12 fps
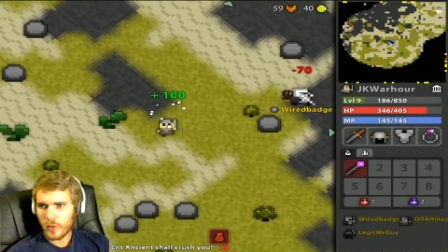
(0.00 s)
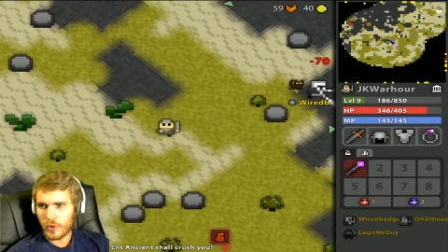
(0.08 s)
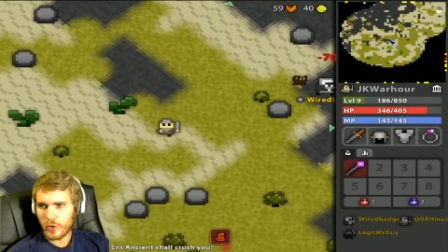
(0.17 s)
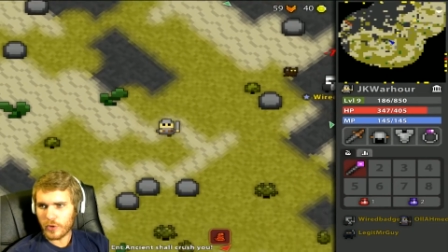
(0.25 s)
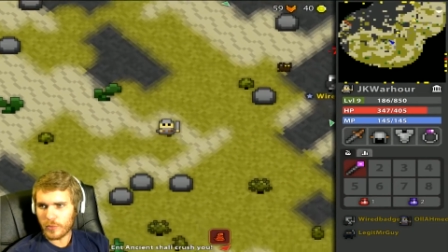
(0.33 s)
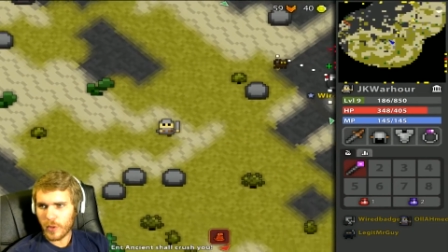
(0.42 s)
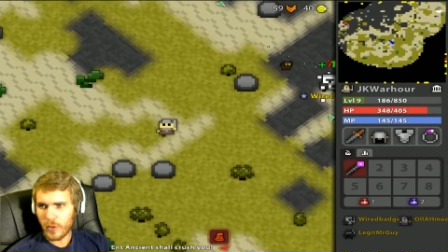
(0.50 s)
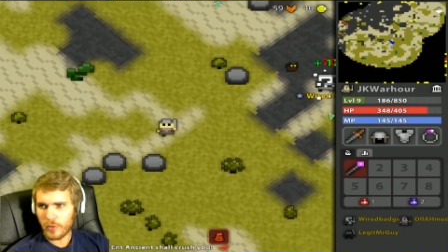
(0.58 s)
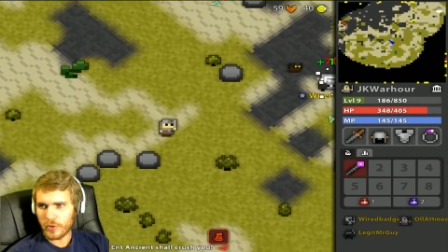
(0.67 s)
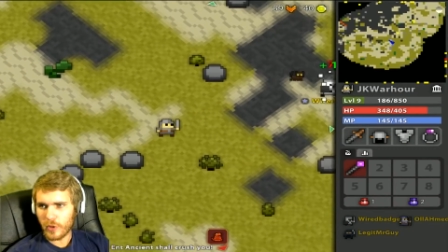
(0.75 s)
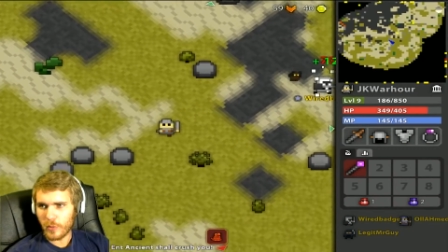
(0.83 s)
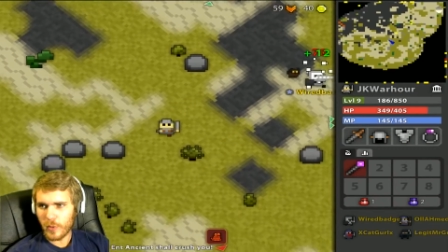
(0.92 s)
We'll use a
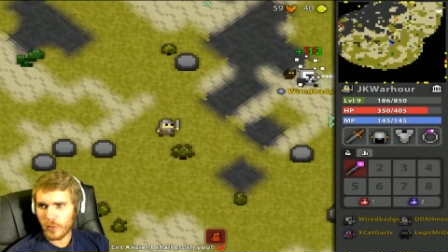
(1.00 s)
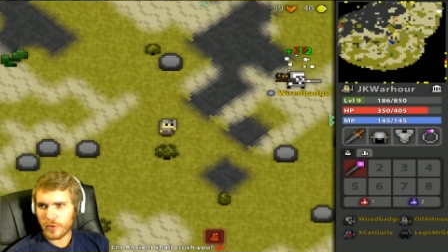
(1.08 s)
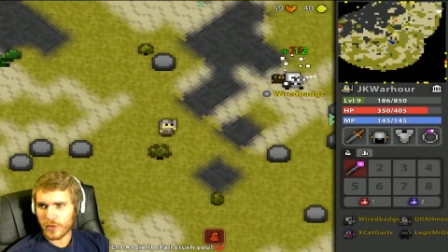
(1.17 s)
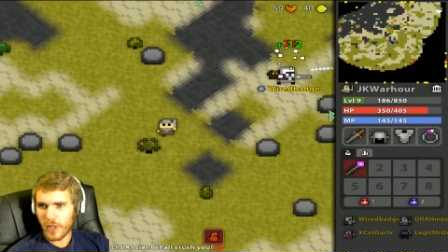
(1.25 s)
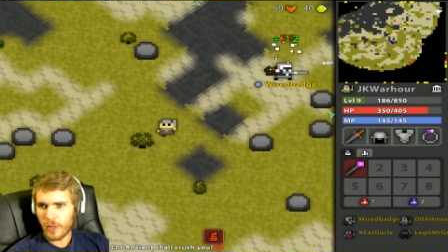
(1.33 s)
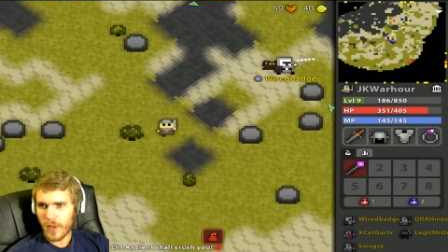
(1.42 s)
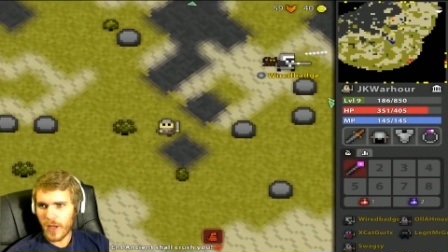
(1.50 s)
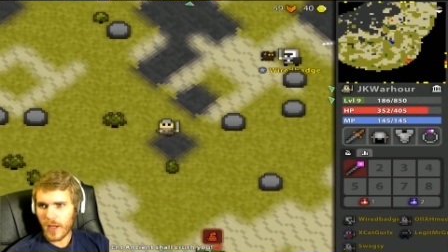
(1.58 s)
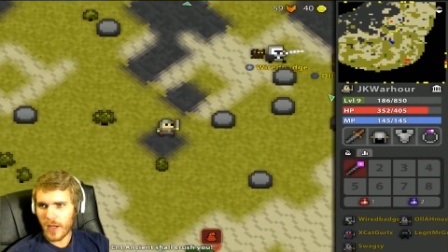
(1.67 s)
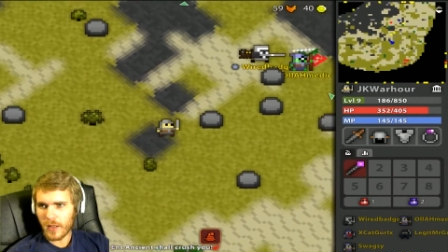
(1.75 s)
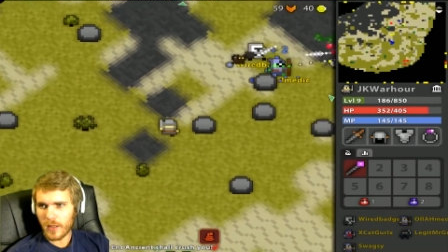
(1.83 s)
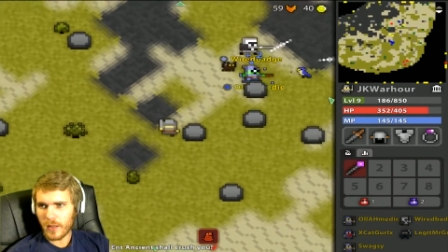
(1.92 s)
potion, and we will stay
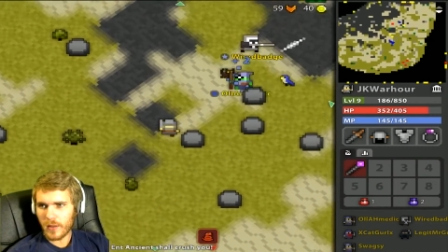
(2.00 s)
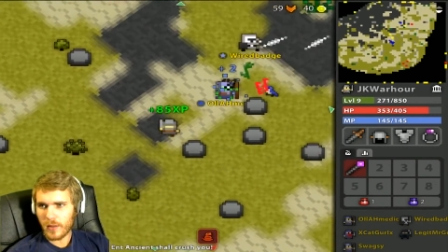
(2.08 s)
back,